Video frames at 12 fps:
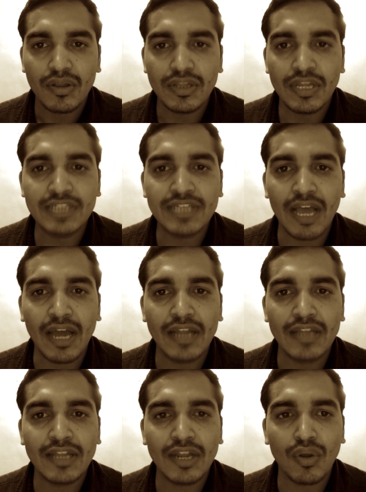there is
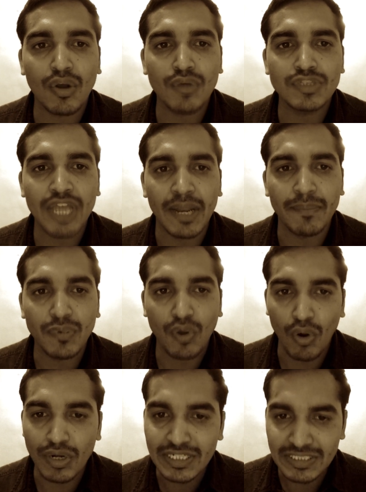another concept
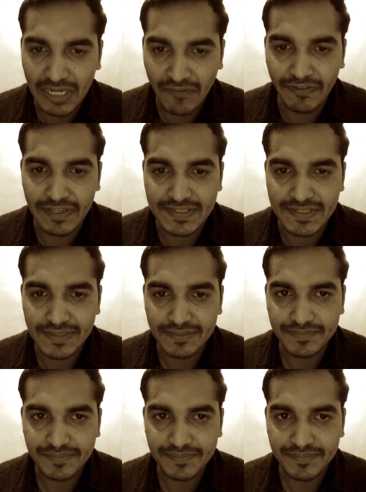called interface.